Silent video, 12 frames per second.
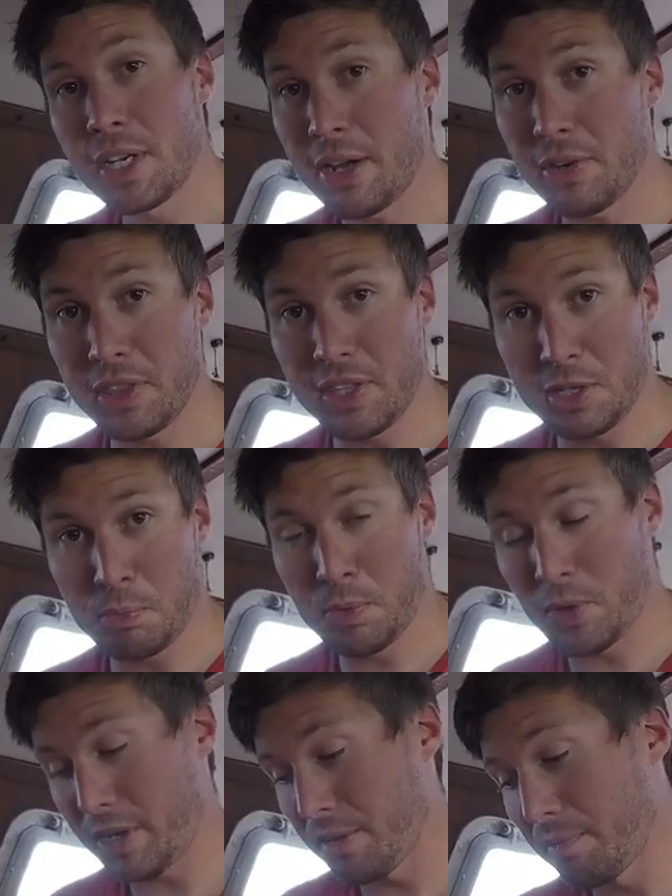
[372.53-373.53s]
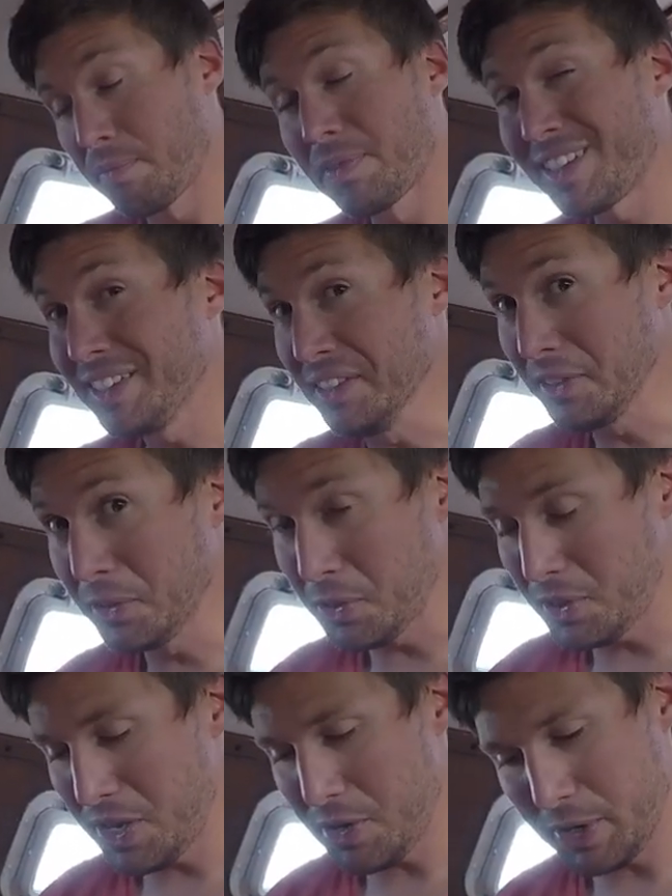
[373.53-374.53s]
now at this point, a little
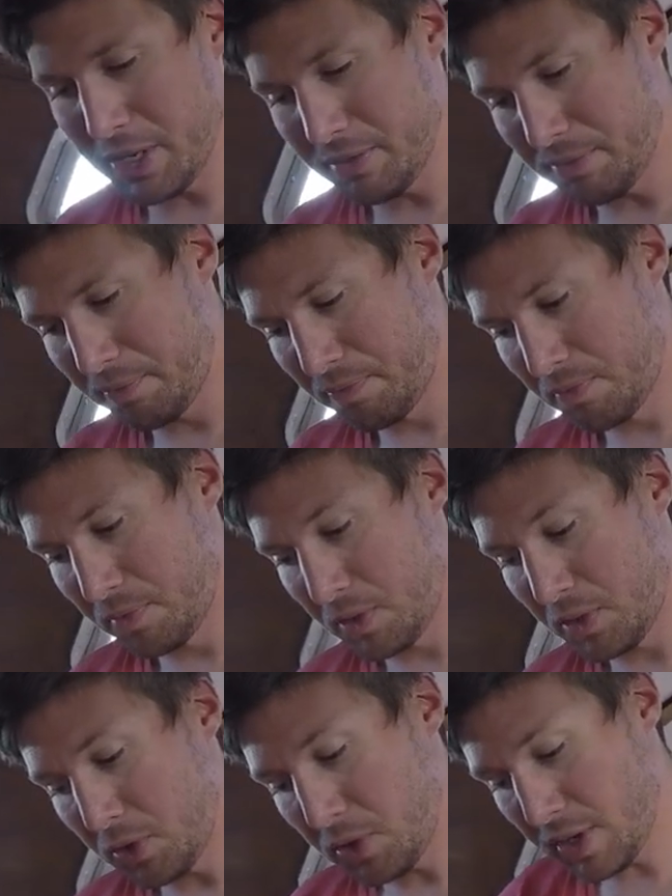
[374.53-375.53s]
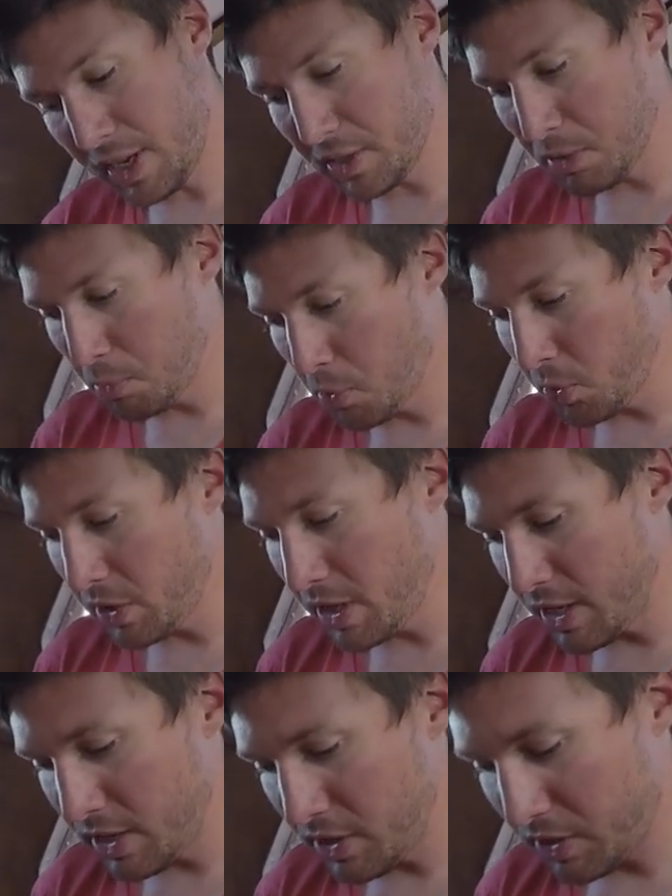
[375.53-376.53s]
secret, you take some more
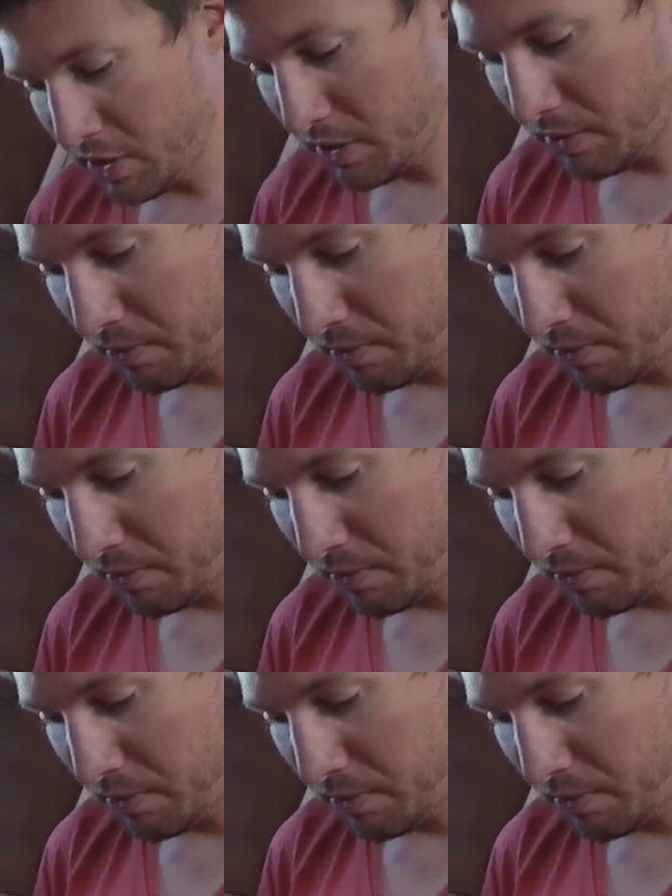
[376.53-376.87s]
yeast. Hmm